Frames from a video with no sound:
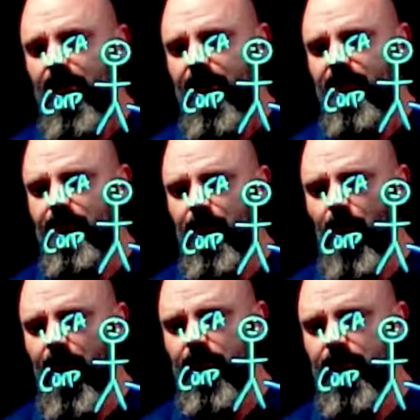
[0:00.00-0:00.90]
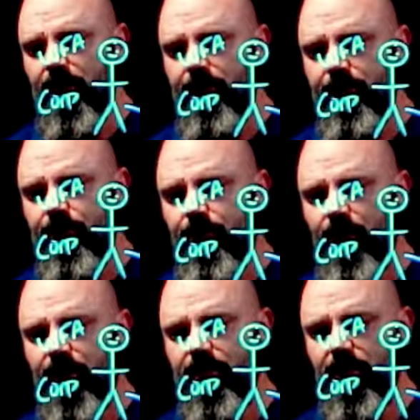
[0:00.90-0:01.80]
and it's BYOD,
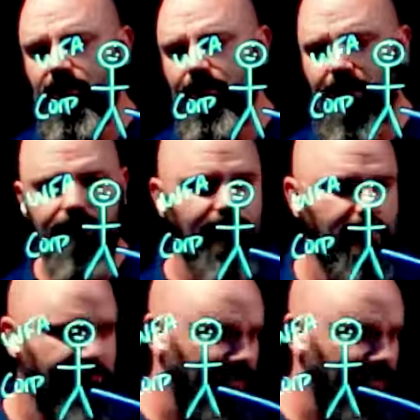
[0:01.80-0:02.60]
right? The, the benefit of